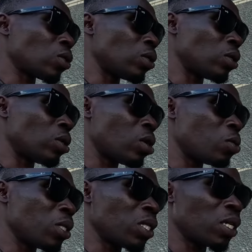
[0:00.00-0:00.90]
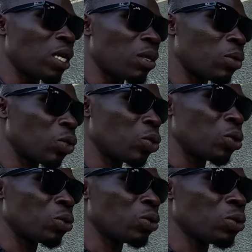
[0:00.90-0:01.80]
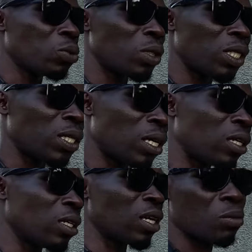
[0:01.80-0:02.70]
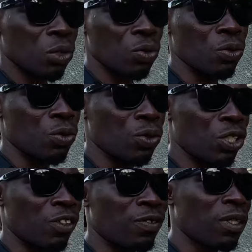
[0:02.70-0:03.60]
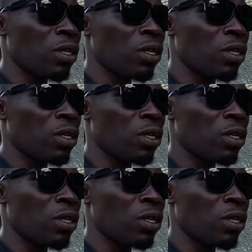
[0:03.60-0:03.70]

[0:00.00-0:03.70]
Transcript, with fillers: you're always Nagana much go wasting that Nagana much go too enough.